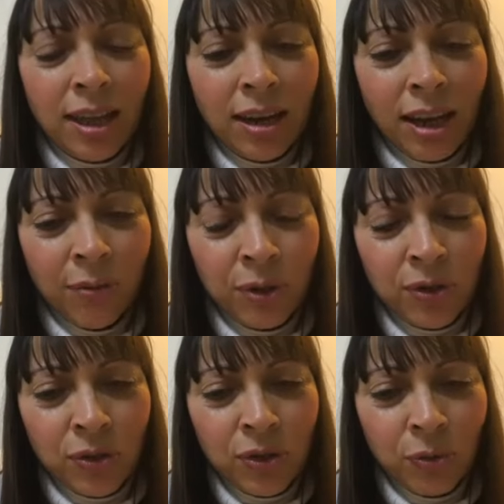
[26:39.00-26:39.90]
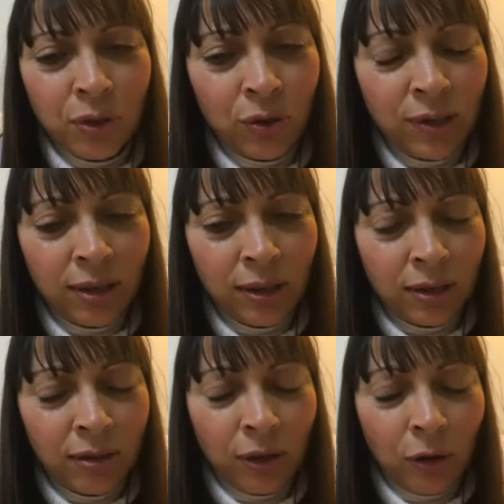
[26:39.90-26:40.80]
that I was so interested in,
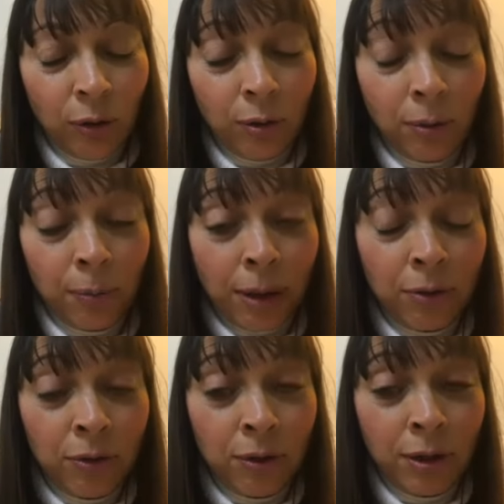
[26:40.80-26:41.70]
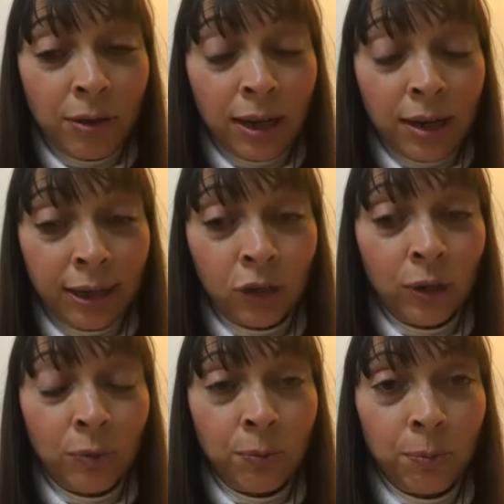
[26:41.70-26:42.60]
you know, about the
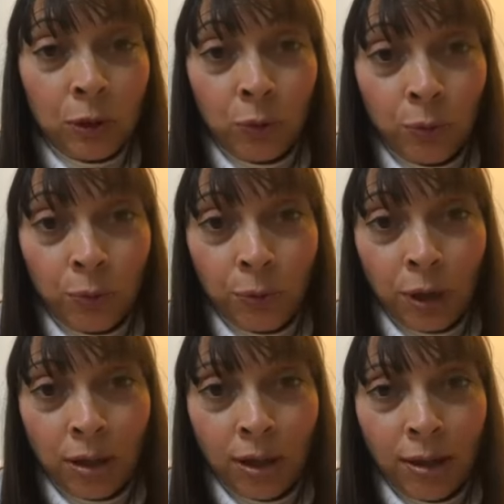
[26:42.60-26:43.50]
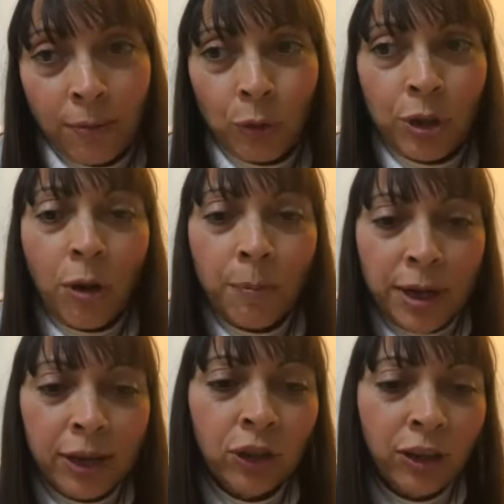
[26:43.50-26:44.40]
connection with the
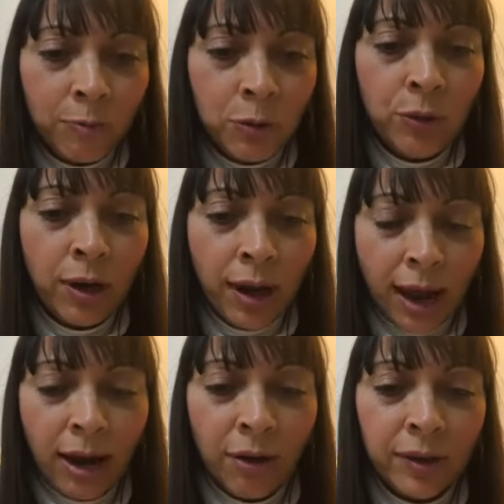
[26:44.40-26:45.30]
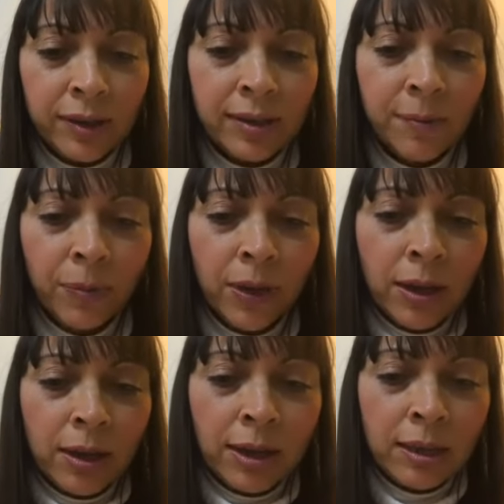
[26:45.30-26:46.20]
combination of moon and Eris
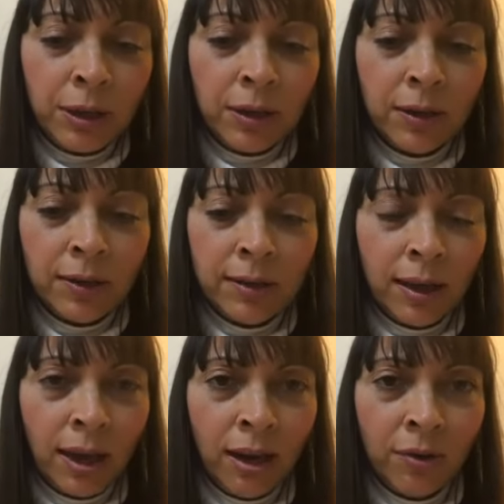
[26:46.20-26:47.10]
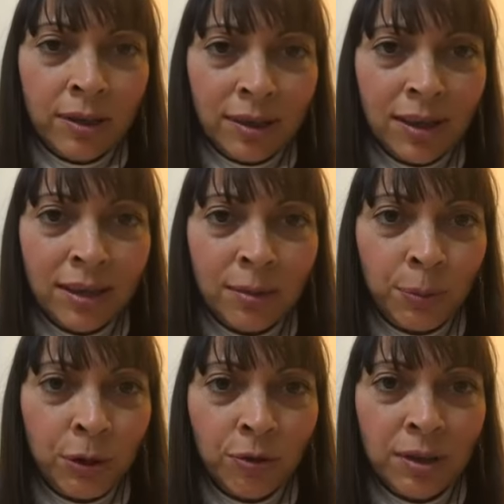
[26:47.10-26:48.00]
is because Eris is
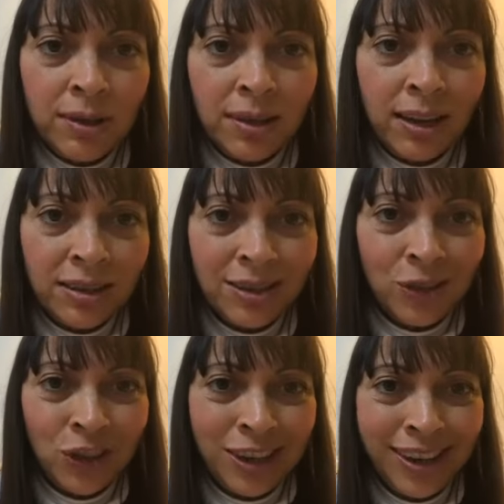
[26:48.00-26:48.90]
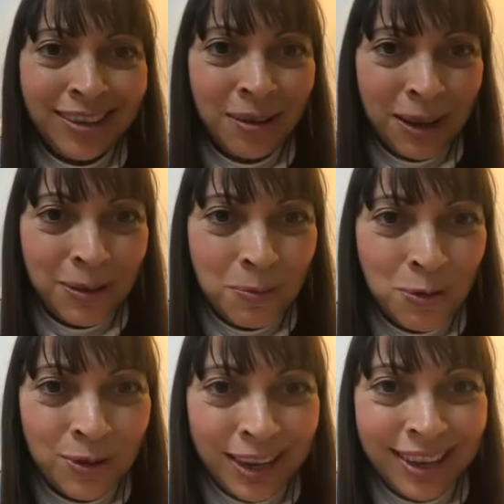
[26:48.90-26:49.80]
pure instinct, isn't she? And the
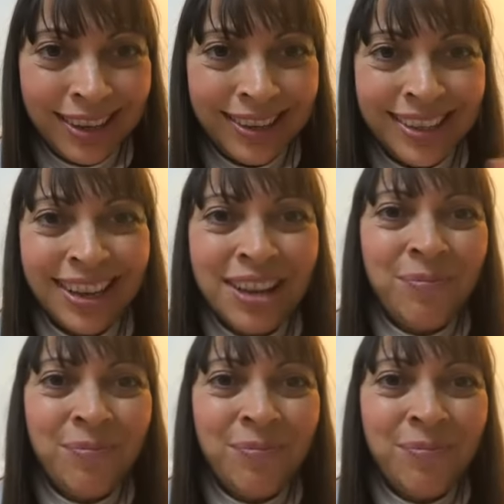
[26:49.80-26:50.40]
moon is